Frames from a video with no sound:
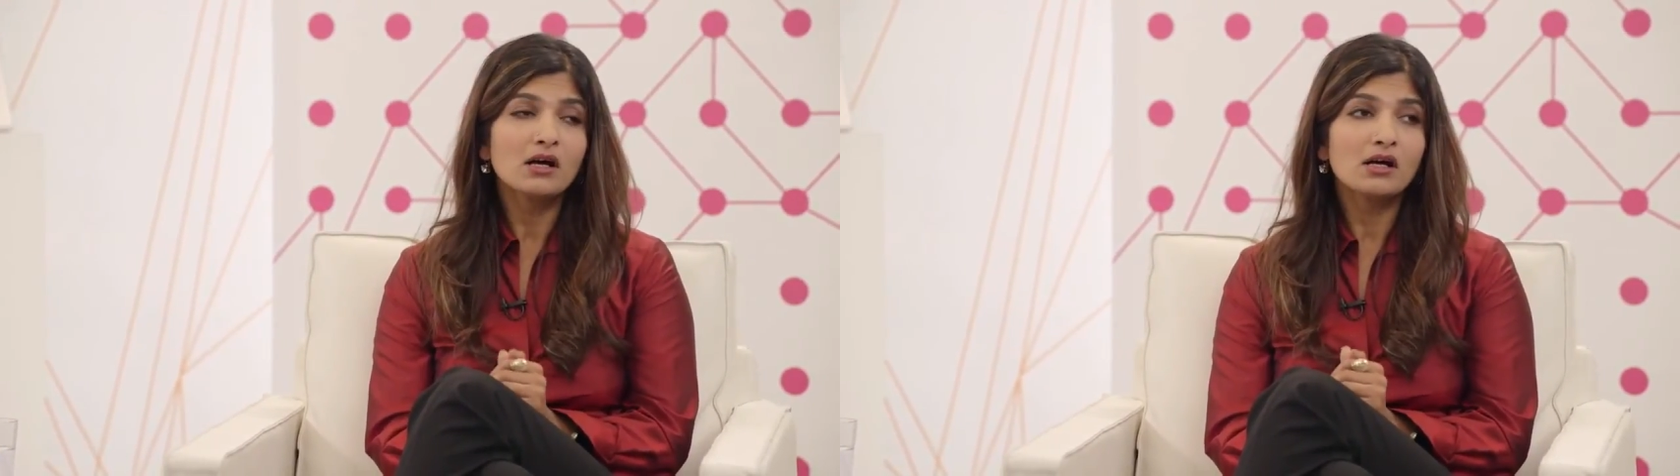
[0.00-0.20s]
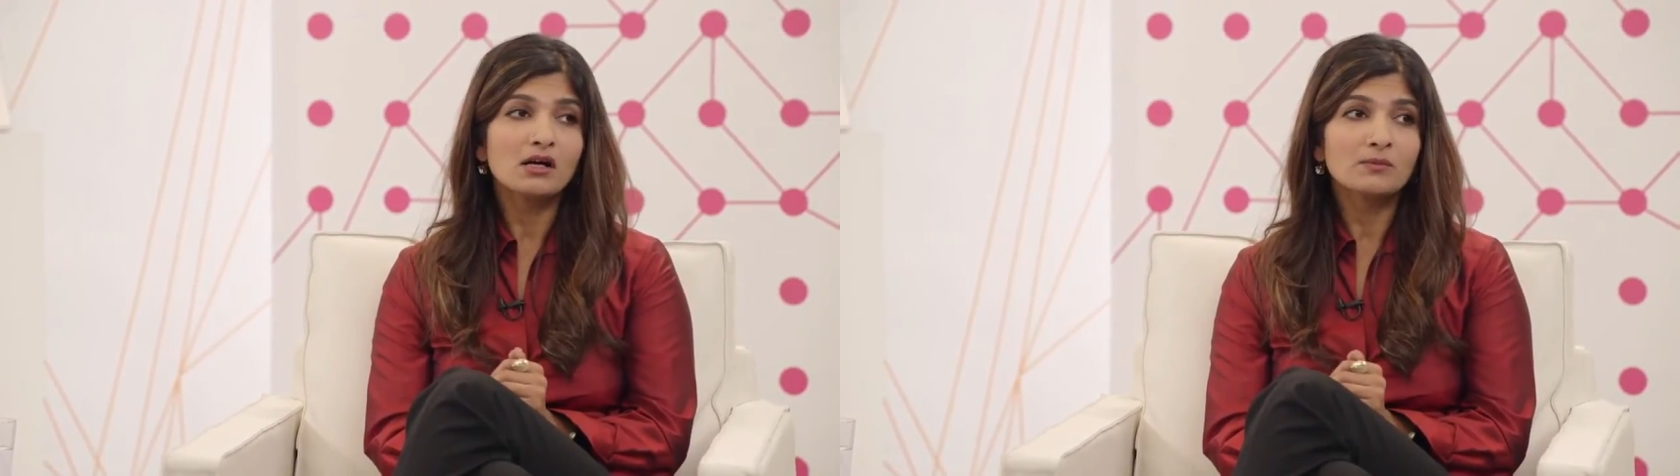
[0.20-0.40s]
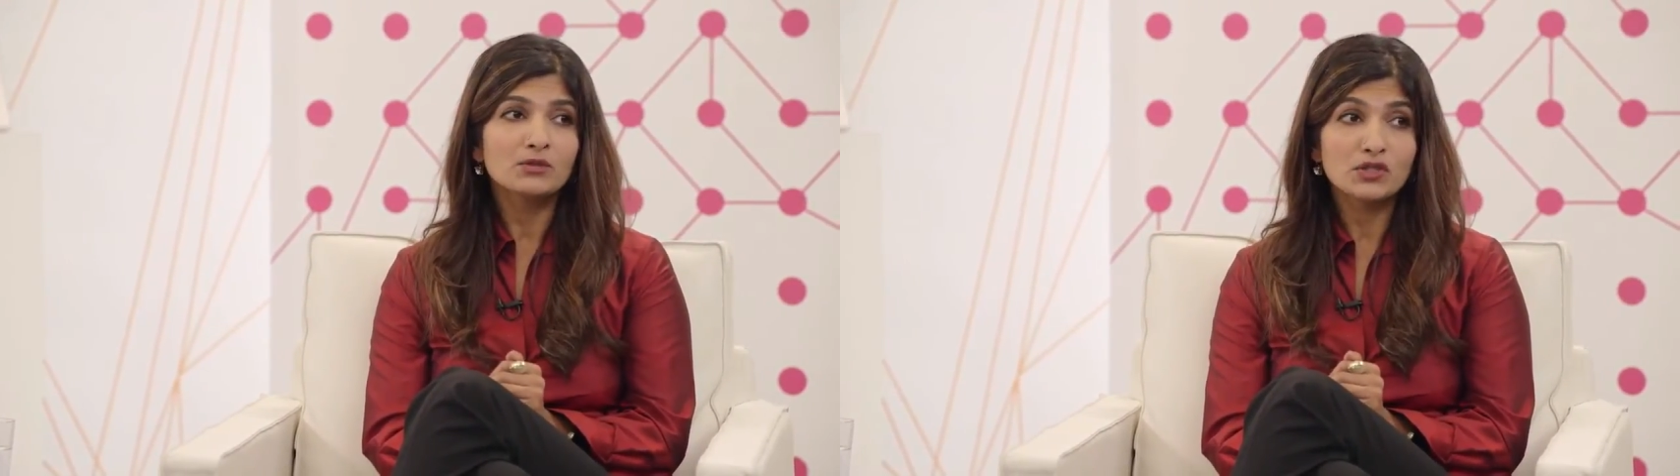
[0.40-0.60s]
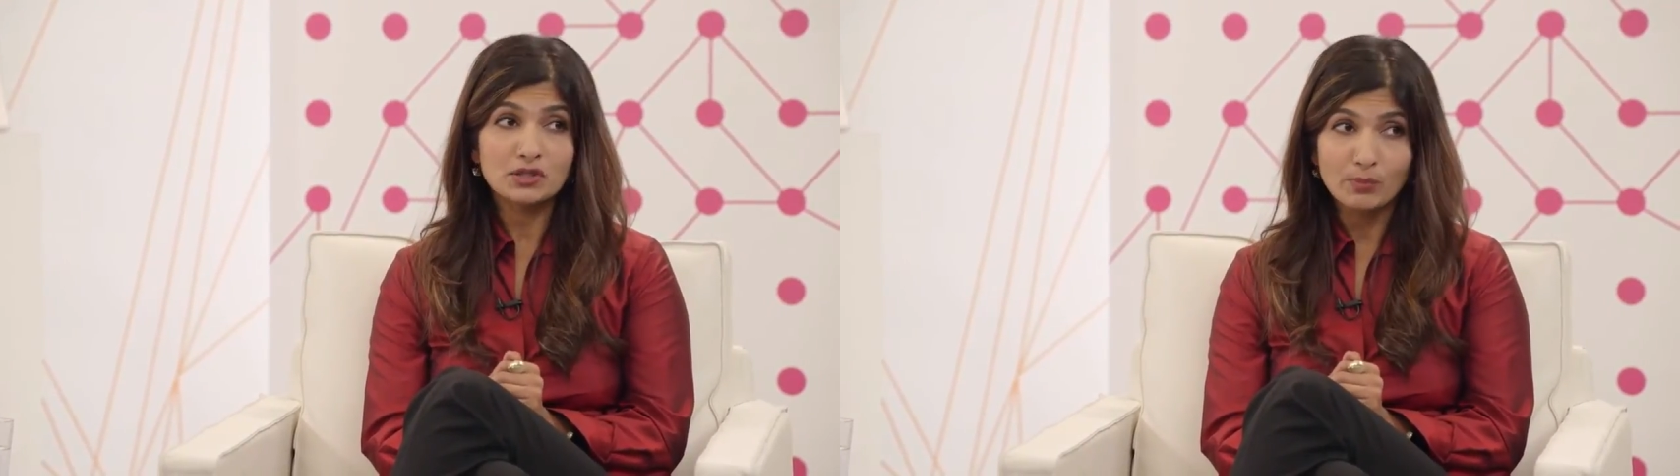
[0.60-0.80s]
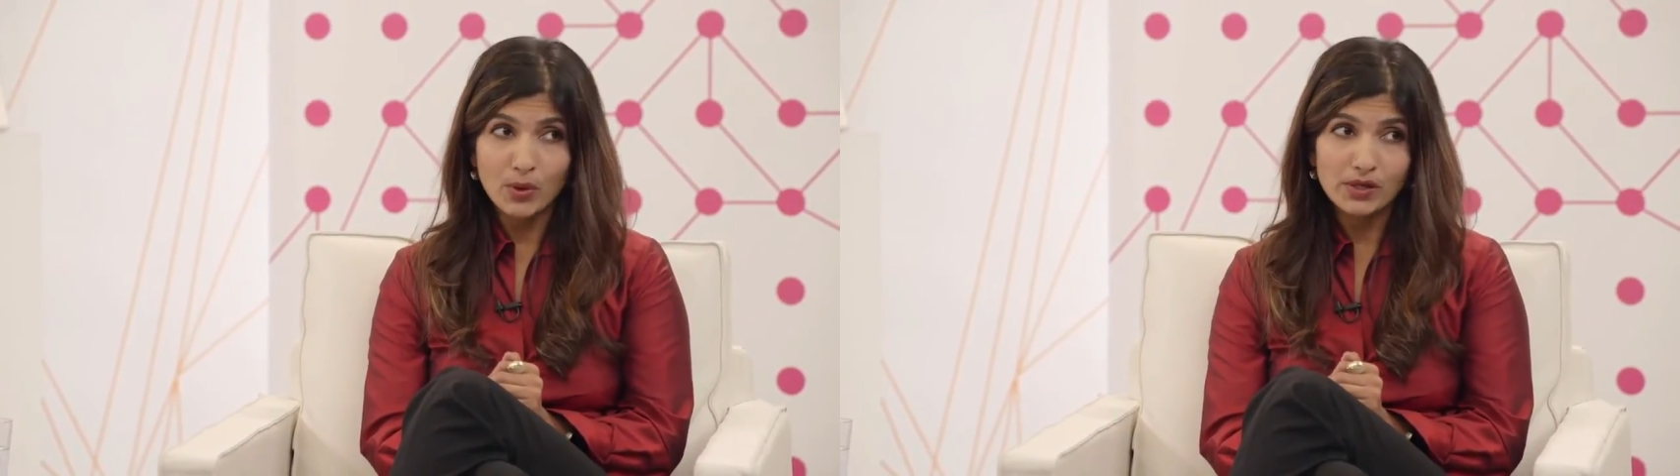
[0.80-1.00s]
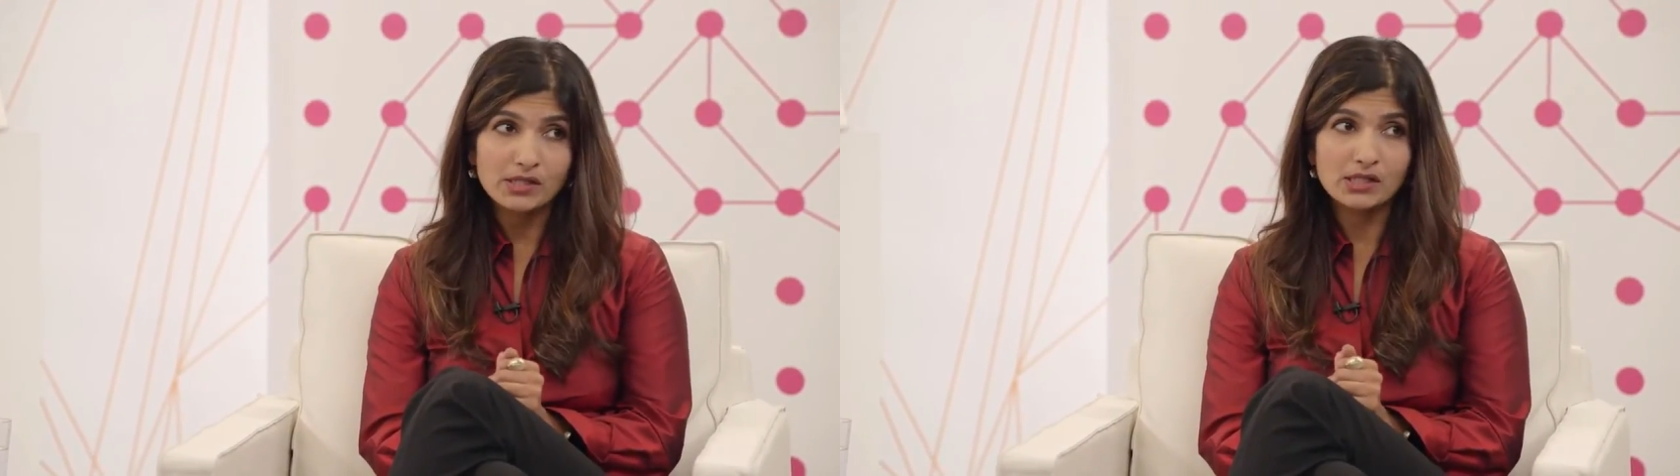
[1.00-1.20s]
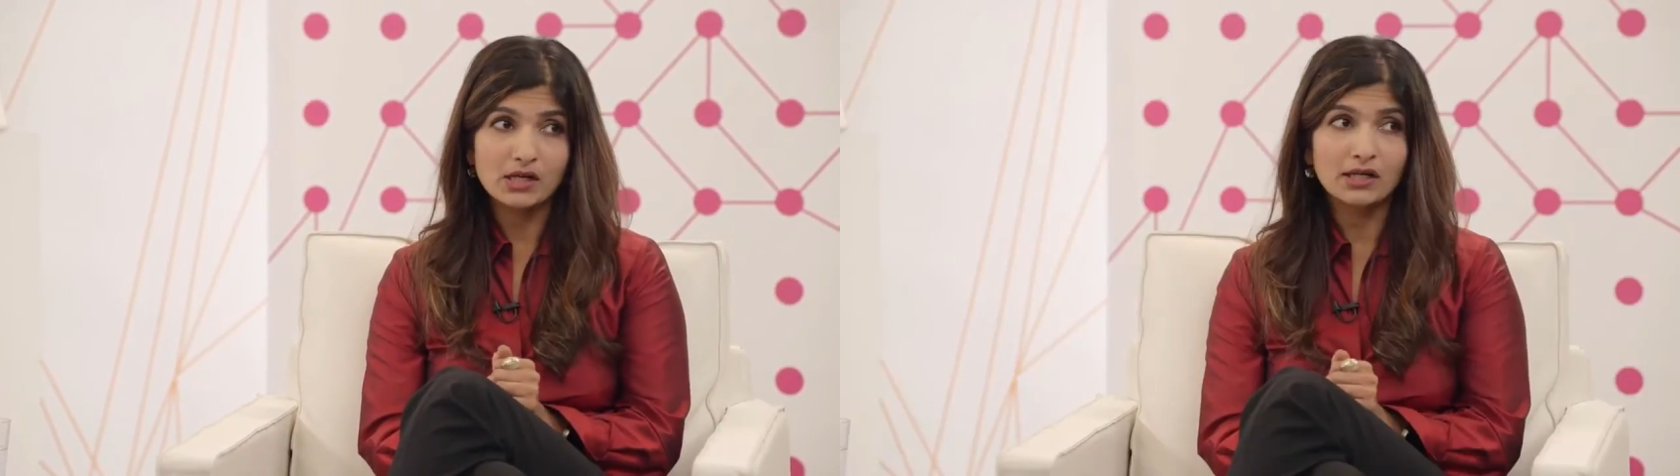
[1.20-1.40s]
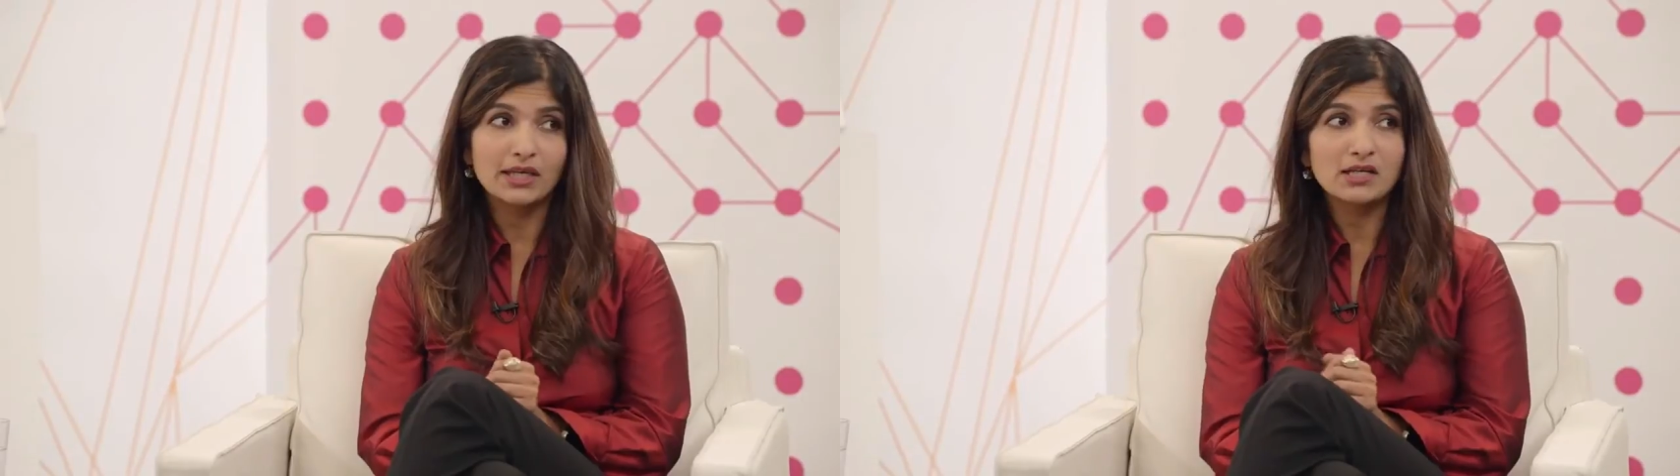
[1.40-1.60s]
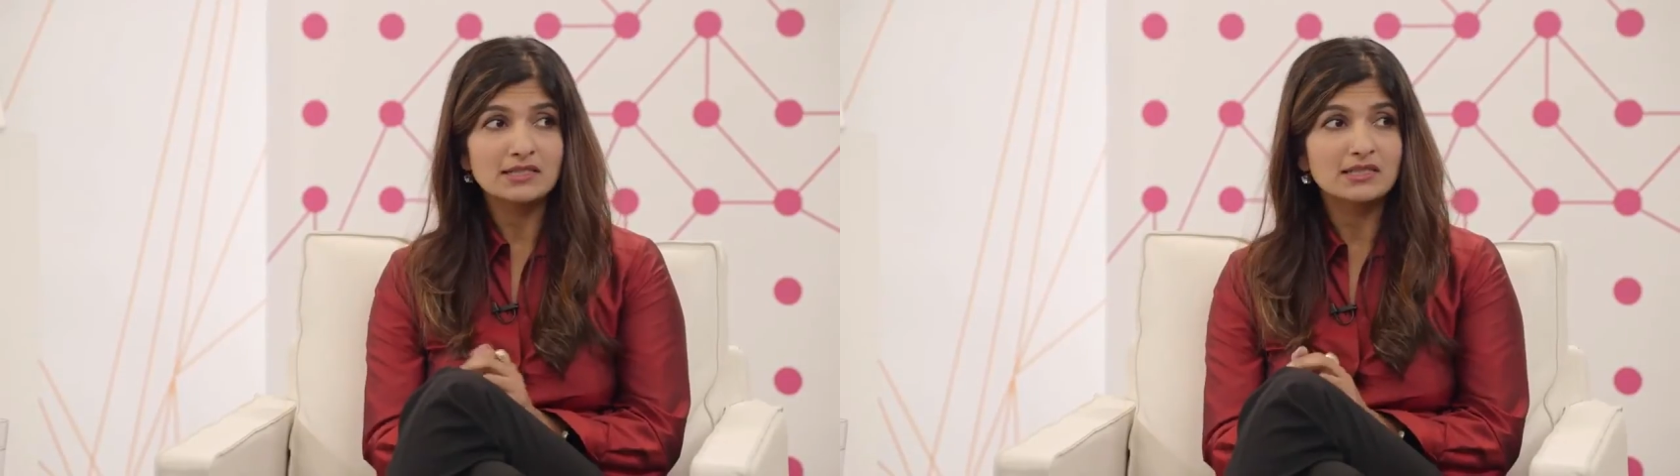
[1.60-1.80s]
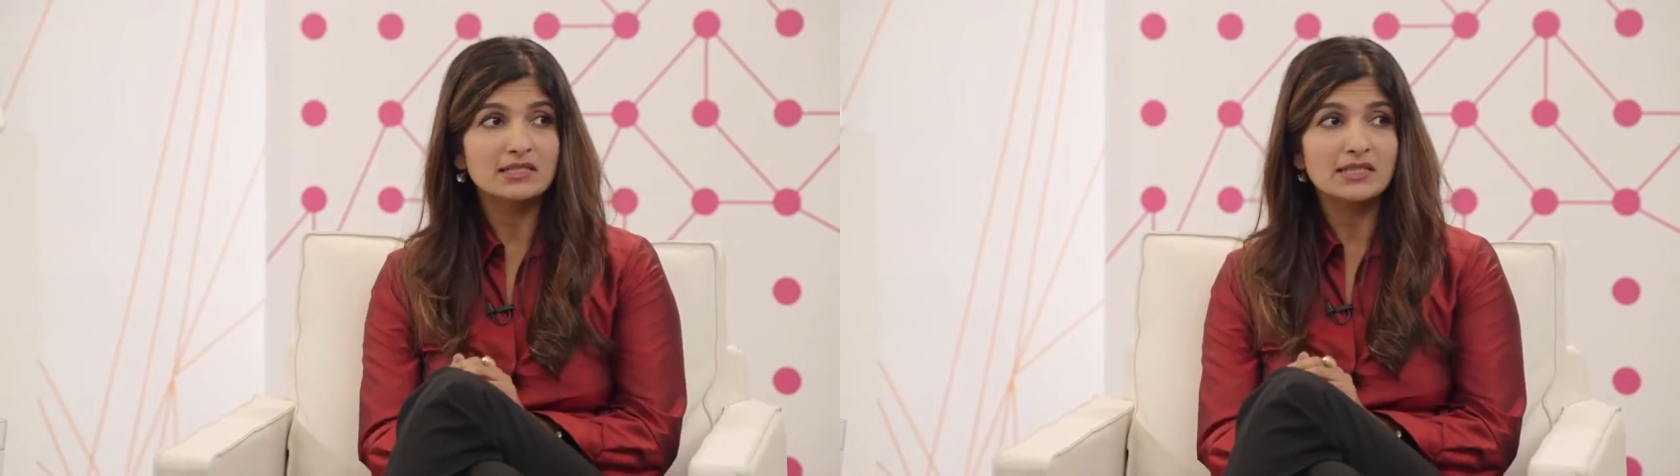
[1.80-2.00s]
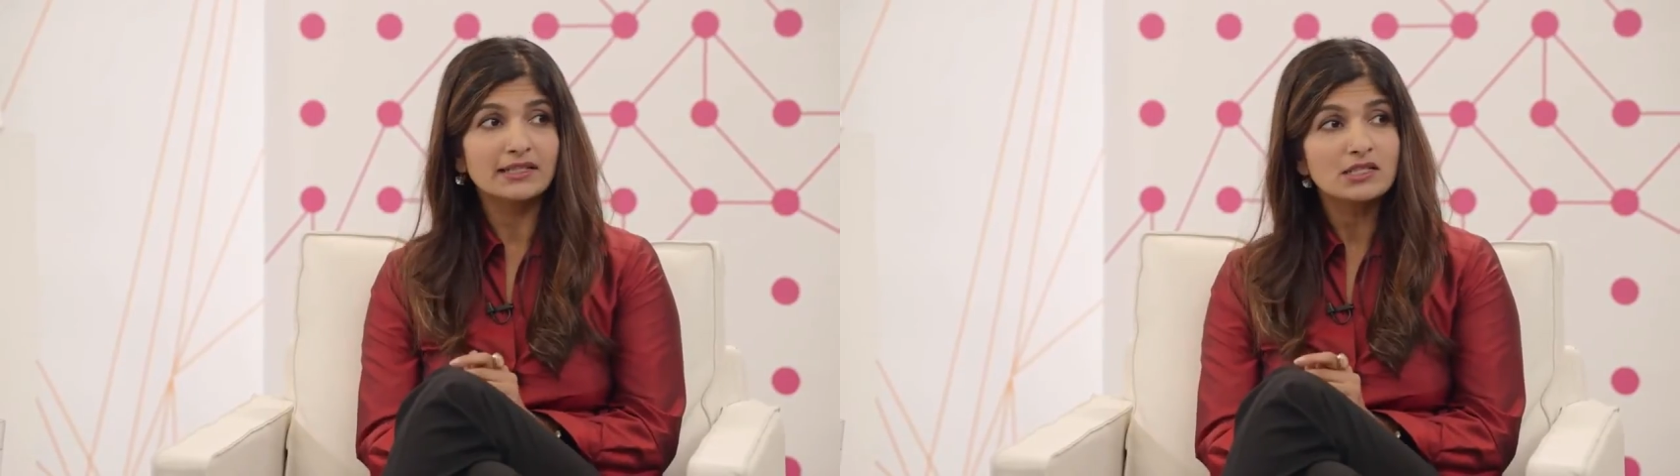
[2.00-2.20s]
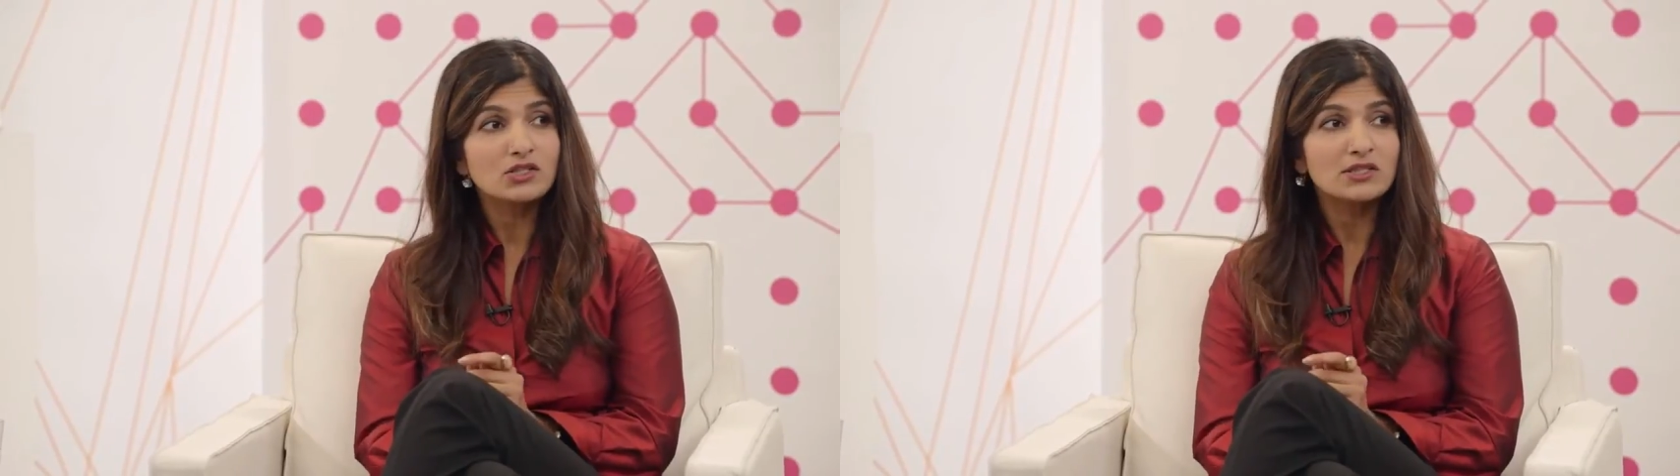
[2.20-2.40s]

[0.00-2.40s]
to support kiosks and signage,